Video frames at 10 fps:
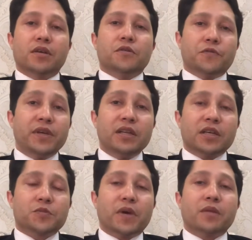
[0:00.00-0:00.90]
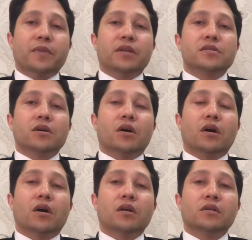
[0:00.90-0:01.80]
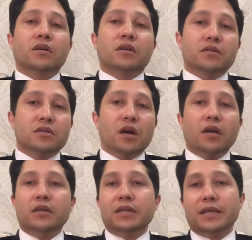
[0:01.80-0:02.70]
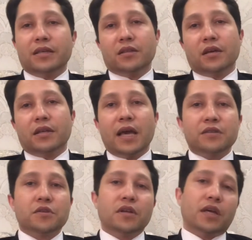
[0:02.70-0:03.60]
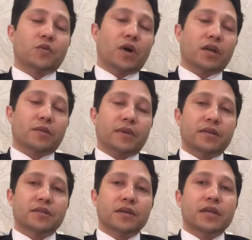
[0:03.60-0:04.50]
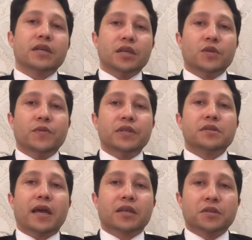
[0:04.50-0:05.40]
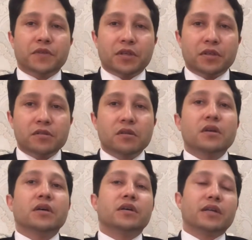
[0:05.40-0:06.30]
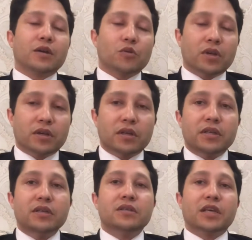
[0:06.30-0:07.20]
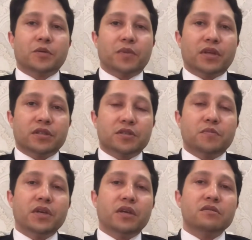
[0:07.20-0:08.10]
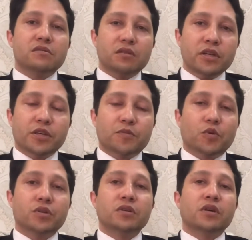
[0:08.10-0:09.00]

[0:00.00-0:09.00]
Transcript: Field experiments are done in the natural environment in which activities regularly take place, means input,